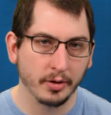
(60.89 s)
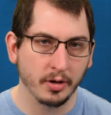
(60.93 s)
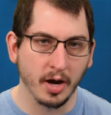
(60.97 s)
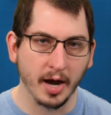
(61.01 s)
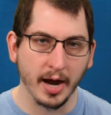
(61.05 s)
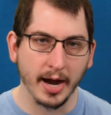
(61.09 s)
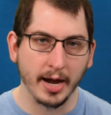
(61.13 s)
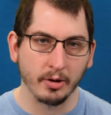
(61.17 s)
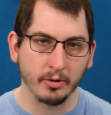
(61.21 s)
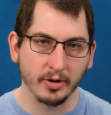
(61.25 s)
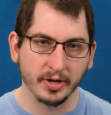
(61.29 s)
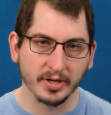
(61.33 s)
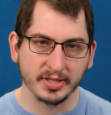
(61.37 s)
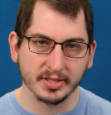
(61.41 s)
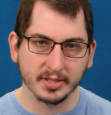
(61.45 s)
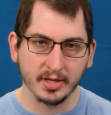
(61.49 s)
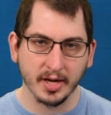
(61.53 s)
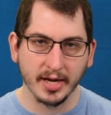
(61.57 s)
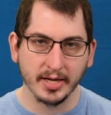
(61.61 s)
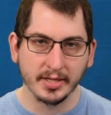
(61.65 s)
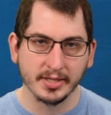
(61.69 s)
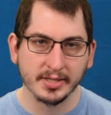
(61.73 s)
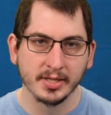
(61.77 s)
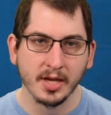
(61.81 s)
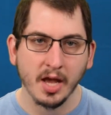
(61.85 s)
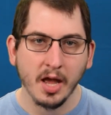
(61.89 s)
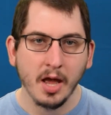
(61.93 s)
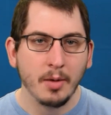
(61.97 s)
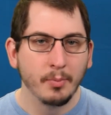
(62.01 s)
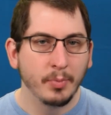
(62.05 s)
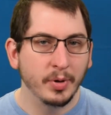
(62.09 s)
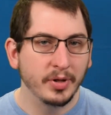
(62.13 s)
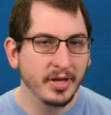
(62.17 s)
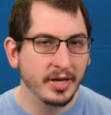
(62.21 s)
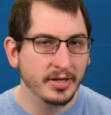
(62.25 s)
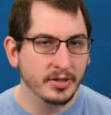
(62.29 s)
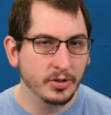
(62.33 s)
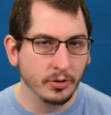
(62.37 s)
hiring sites,
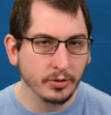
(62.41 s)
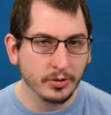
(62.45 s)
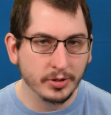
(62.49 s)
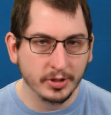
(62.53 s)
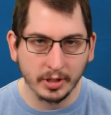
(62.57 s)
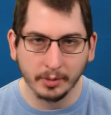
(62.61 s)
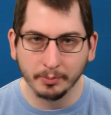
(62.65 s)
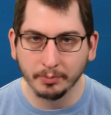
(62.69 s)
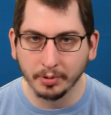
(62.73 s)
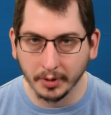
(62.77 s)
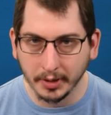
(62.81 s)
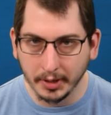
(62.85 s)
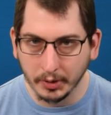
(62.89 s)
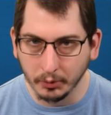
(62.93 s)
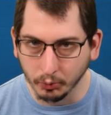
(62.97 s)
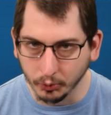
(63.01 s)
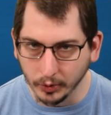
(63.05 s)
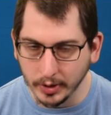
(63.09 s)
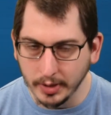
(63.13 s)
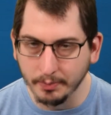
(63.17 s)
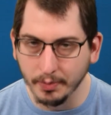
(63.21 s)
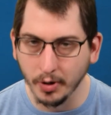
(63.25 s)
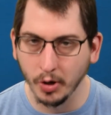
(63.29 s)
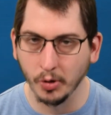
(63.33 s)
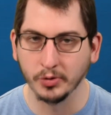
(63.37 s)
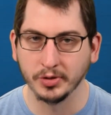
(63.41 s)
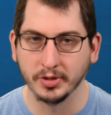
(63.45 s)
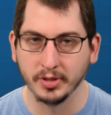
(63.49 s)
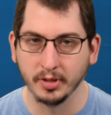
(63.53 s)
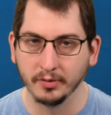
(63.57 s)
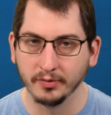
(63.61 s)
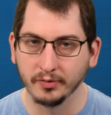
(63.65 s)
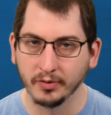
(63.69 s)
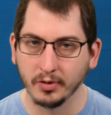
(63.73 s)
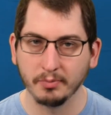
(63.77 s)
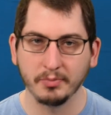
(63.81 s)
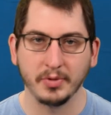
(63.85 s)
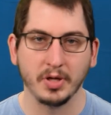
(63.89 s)
but these are simply reposted
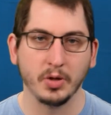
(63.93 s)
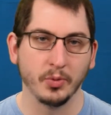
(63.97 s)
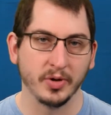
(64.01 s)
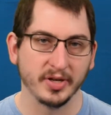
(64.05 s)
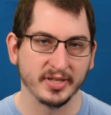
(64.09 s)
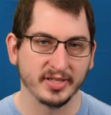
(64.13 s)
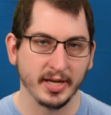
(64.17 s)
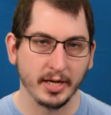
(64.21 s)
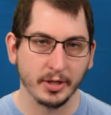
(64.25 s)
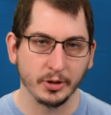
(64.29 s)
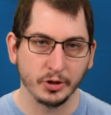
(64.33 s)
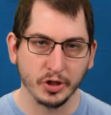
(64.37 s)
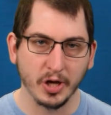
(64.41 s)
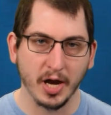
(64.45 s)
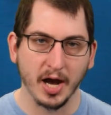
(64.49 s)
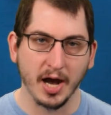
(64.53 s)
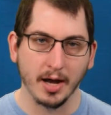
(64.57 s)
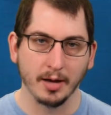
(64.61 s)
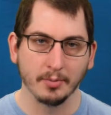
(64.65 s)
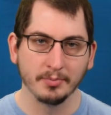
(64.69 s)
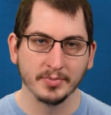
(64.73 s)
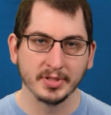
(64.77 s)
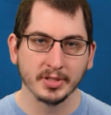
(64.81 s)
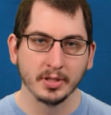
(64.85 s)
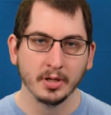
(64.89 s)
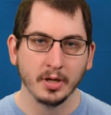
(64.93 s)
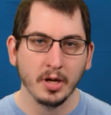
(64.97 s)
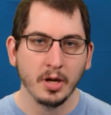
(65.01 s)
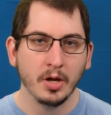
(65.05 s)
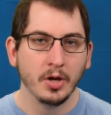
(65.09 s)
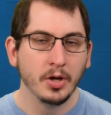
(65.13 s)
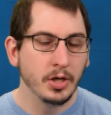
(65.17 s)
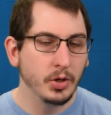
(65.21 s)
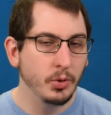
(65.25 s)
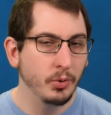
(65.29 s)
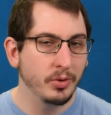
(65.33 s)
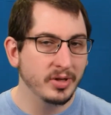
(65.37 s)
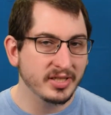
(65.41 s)
from USA Jobs.
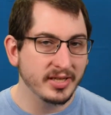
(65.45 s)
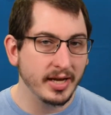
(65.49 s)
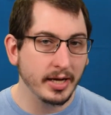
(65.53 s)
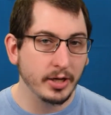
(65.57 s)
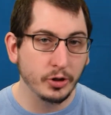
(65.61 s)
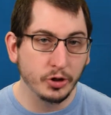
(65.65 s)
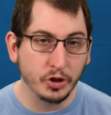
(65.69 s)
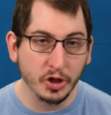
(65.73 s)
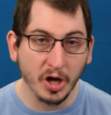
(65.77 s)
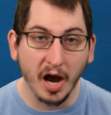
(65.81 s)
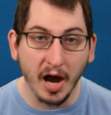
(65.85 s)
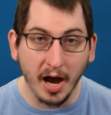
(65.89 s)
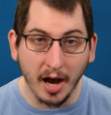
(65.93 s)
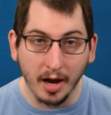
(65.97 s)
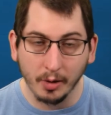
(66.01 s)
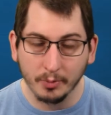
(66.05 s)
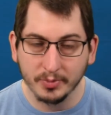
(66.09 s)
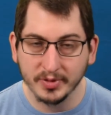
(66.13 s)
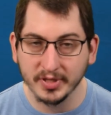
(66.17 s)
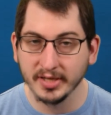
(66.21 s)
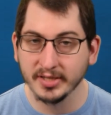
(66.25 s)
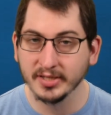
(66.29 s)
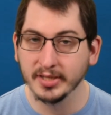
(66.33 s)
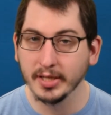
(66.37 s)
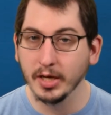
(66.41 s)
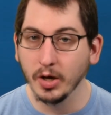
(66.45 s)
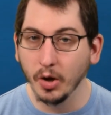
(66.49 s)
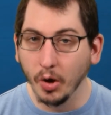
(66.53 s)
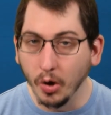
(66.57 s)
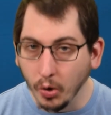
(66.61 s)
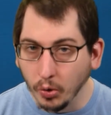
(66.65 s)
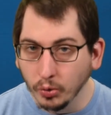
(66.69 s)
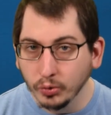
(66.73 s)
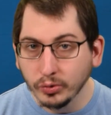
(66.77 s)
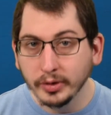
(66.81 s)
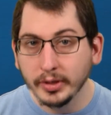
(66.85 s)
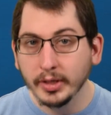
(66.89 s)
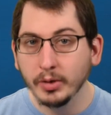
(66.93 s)
USA Jobs is the
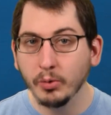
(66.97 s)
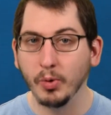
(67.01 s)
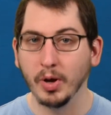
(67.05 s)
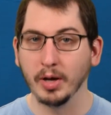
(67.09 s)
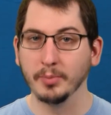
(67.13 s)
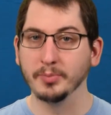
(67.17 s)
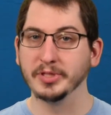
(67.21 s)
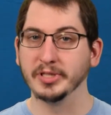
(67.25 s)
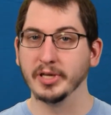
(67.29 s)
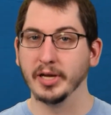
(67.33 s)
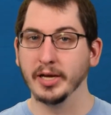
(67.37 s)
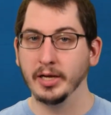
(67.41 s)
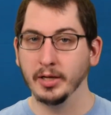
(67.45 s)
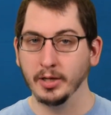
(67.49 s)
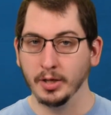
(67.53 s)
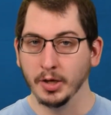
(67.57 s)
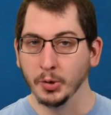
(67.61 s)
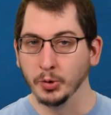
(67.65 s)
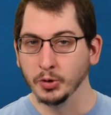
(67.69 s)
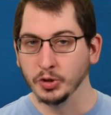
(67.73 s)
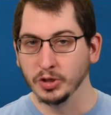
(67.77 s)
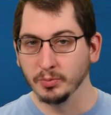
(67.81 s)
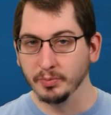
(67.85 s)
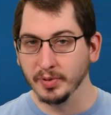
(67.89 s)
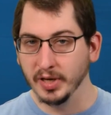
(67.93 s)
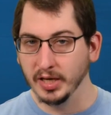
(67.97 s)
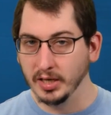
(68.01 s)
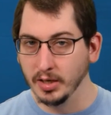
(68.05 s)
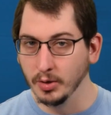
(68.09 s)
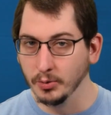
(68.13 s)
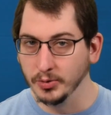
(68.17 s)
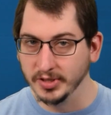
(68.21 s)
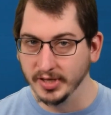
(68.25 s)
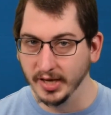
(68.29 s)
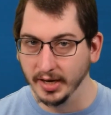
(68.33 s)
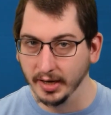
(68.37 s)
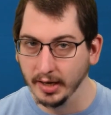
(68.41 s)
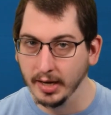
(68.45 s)
only website you should be
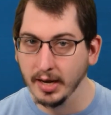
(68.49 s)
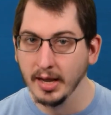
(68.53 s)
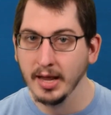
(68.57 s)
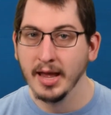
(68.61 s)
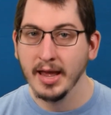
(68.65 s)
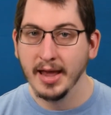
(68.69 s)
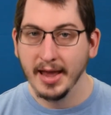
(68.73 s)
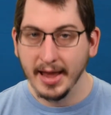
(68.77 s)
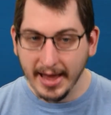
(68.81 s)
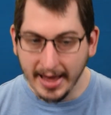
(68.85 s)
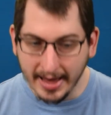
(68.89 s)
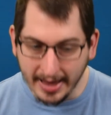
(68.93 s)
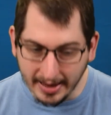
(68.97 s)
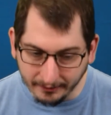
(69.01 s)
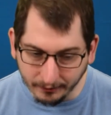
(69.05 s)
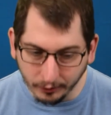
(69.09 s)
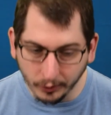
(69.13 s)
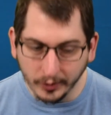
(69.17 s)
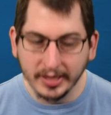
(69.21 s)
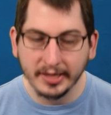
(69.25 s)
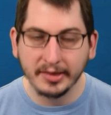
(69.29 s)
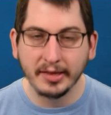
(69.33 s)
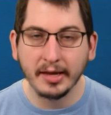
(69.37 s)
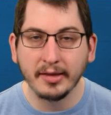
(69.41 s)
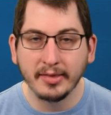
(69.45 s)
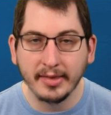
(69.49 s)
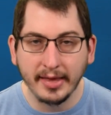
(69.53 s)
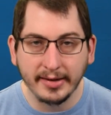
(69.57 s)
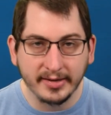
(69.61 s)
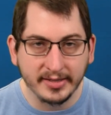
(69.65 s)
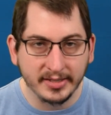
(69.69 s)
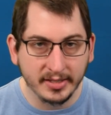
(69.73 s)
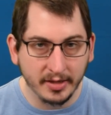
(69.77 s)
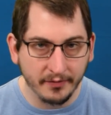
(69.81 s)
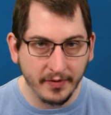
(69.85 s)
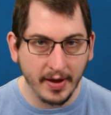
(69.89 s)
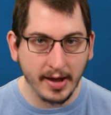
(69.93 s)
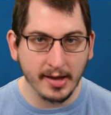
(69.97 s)
using. Everything that
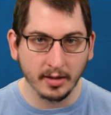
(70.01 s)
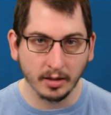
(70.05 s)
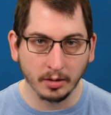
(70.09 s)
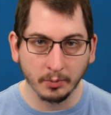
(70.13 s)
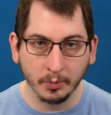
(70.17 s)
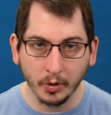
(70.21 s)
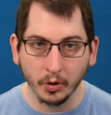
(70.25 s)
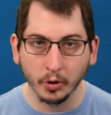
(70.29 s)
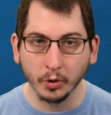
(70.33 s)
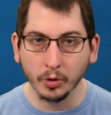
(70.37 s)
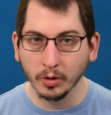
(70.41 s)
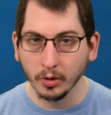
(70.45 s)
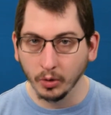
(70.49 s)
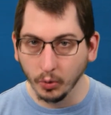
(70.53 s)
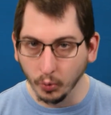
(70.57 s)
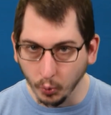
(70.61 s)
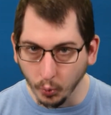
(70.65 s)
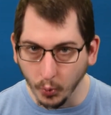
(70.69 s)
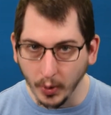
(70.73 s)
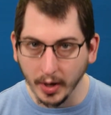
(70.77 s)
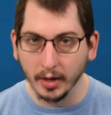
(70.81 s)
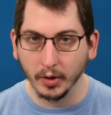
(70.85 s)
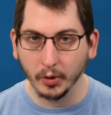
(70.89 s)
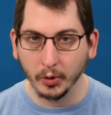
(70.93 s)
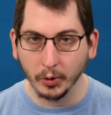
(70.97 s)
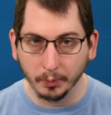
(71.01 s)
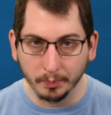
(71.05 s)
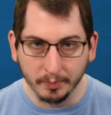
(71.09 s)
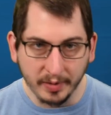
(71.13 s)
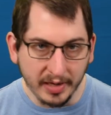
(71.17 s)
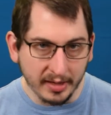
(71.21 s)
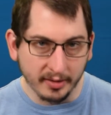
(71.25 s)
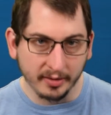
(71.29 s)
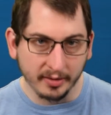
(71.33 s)
is available will be